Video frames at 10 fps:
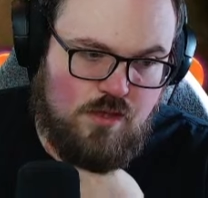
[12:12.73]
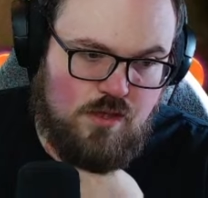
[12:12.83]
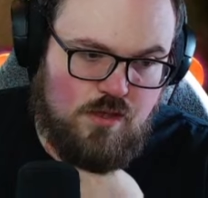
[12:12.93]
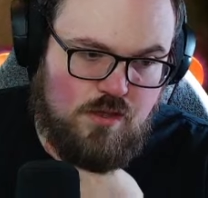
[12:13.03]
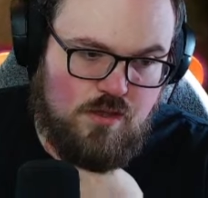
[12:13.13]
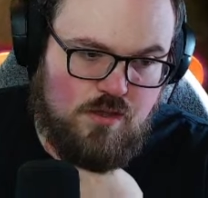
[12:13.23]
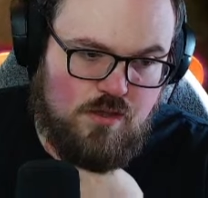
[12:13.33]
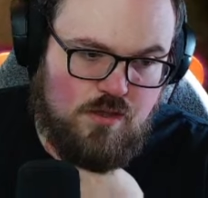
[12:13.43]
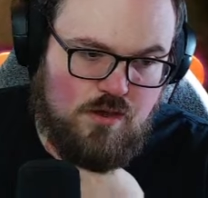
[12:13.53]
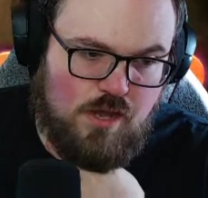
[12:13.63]

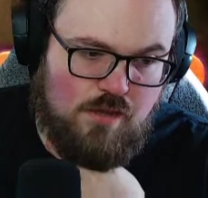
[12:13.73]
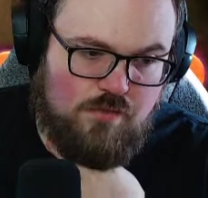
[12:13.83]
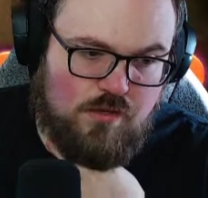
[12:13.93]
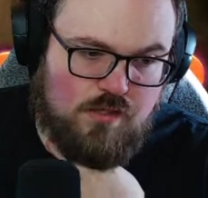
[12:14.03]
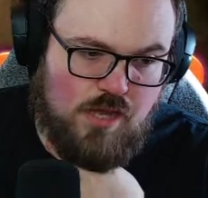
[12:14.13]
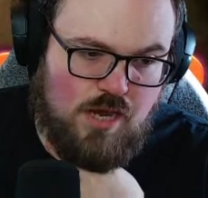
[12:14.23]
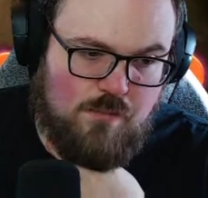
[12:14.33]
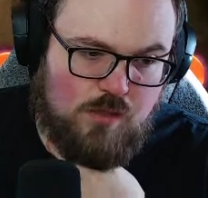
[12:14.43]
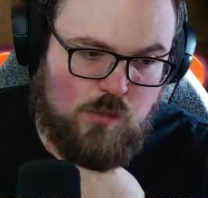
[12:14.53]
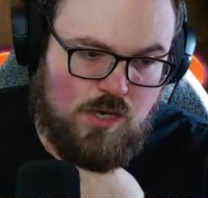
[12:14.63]
And I have to decide
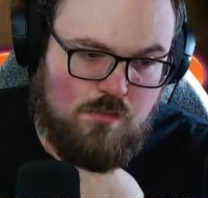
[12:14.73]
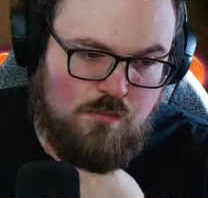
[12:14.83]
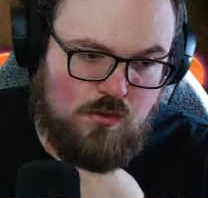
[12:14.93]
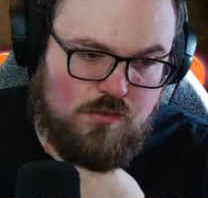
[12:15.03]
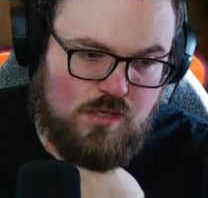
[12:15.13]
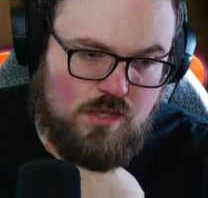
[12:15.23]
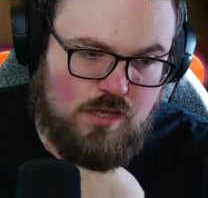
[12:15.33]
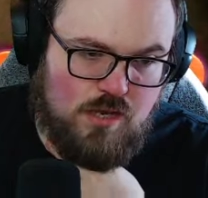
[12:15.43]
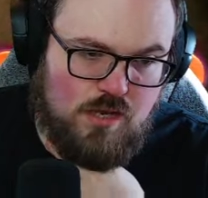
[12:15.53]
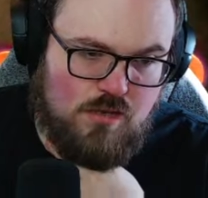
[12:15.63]
between Bolt and
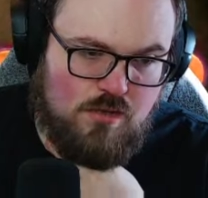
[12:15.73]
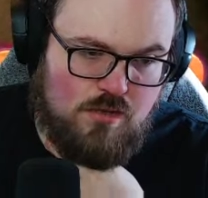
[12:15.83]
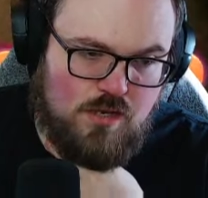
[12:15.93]
Heat.